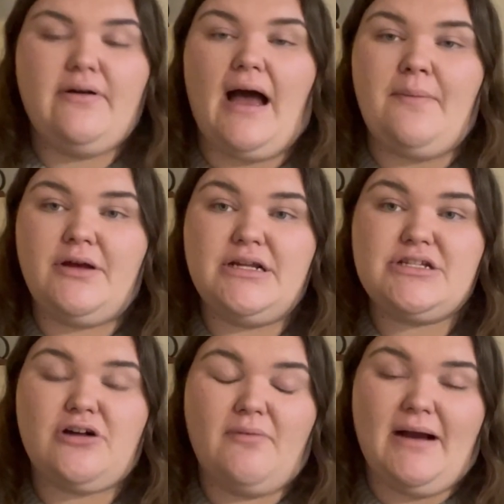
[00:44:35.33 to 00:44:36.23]
I'm going to
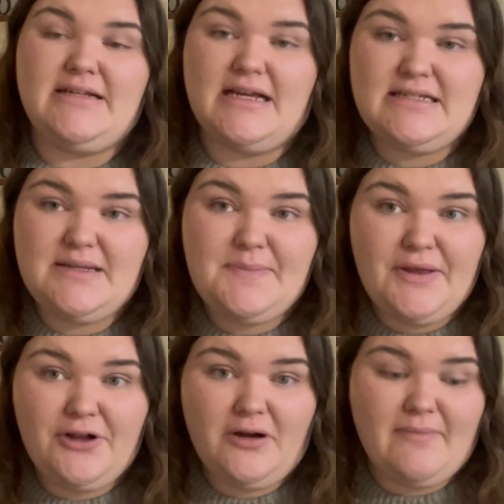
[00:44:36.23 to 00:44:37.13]
start my Dusty
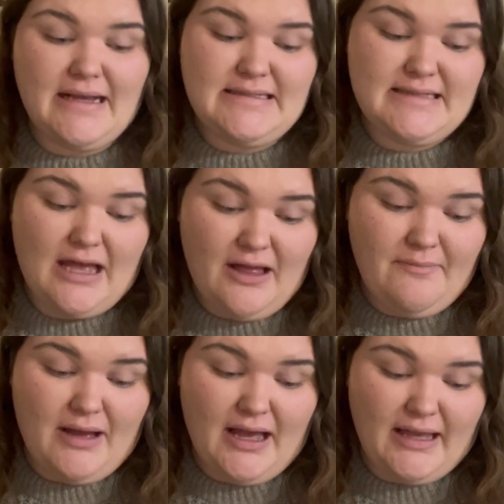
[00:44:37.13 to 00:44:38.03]
Miller, my
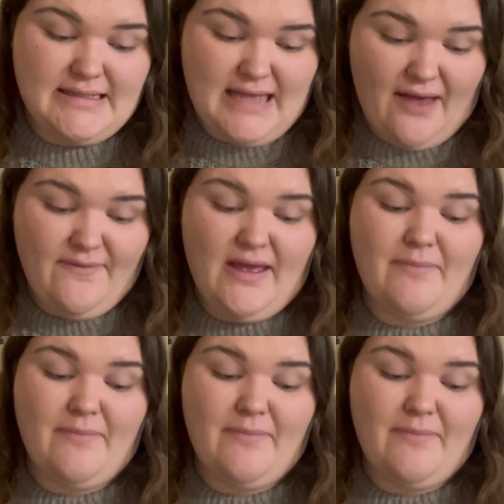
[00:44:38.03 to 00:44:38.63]
Salvia,